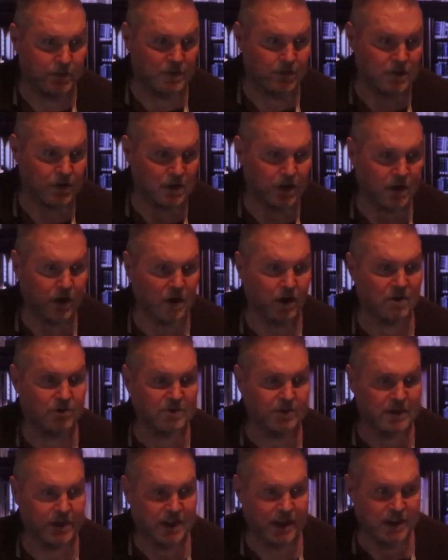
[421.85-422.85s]
people
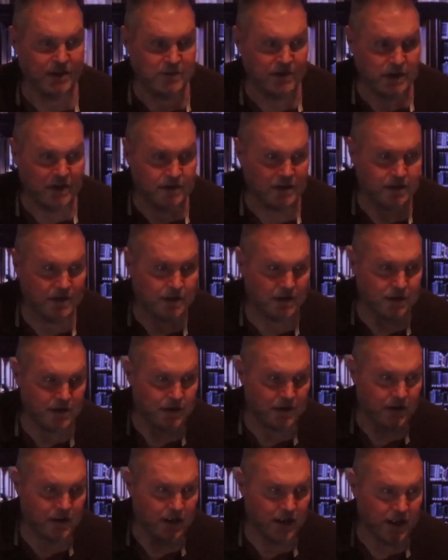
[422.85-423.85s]
are forgiven.
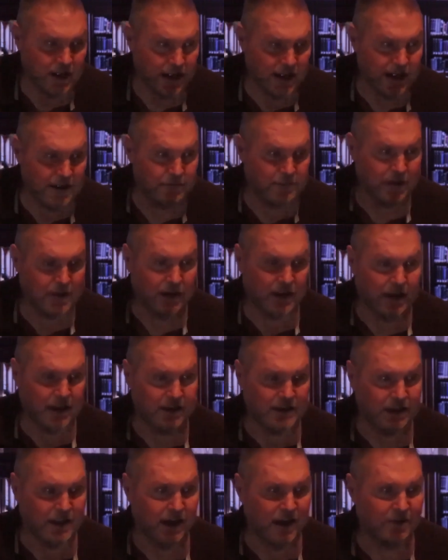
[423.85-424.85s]
And,
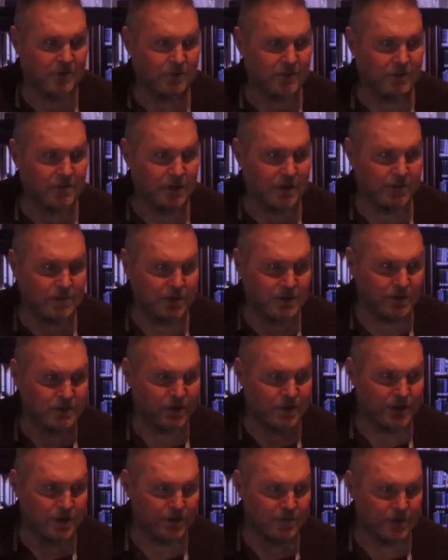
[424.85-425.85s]
and God
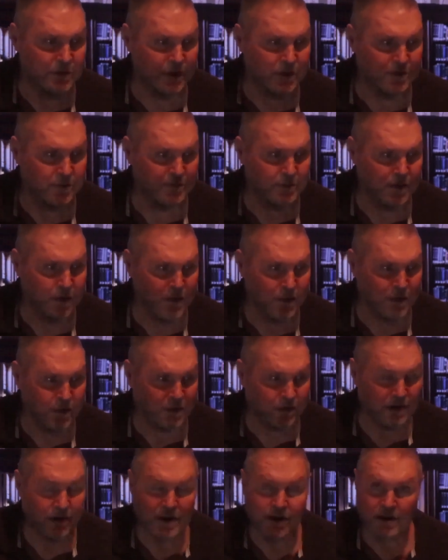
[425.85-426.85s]
remembers them no
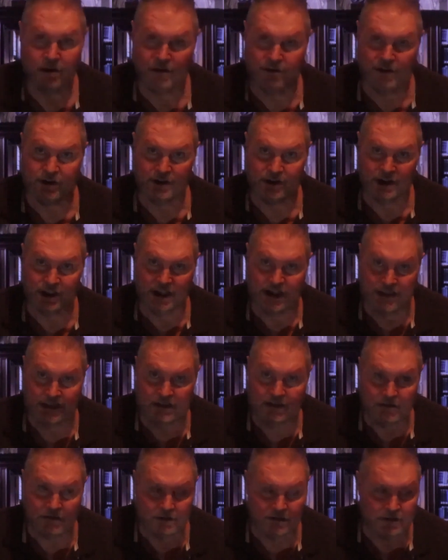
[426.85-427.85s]
more. The
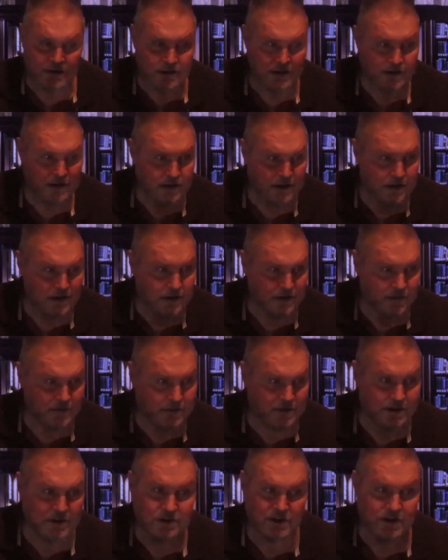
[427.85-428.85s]
guilt,
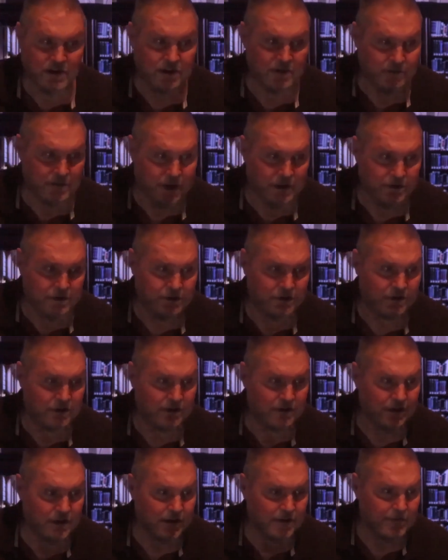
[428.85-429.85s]
which is an
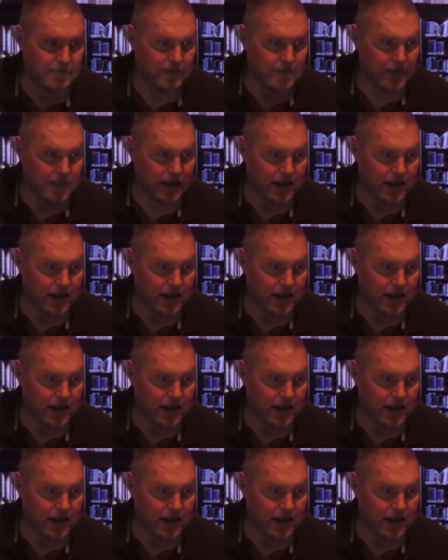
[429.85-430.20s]
emotion,